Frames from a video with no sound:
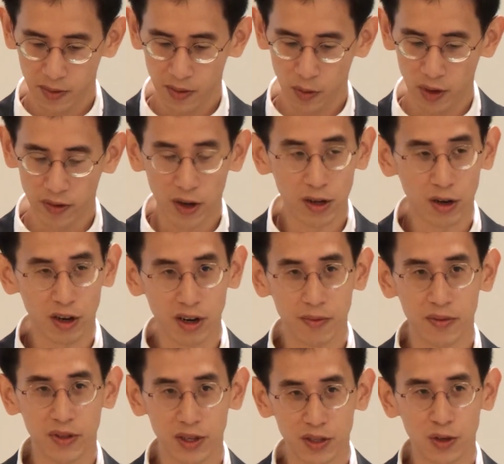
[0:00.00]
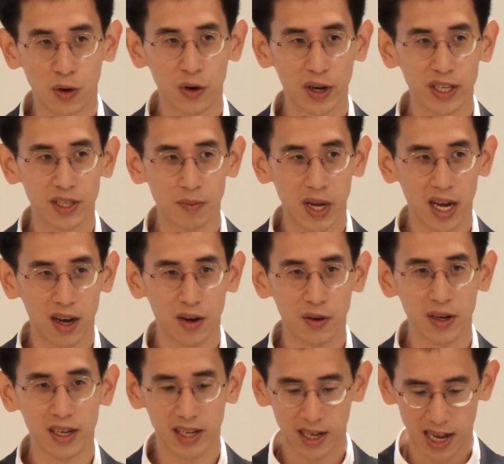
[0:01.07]
We've all heard the stories
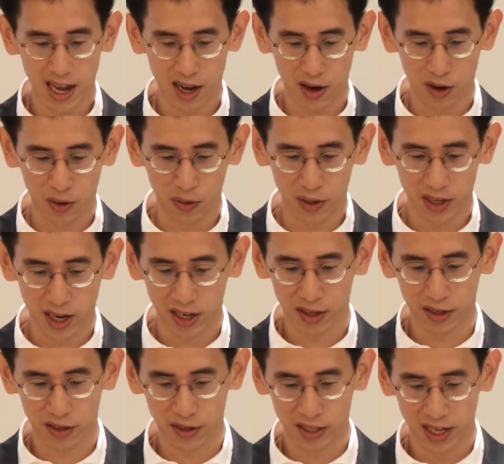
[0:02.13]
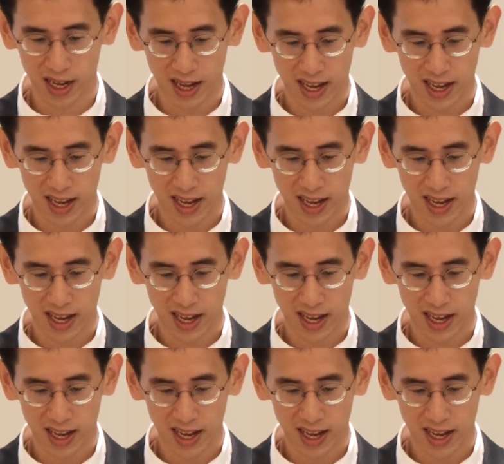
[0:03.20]
about how doctors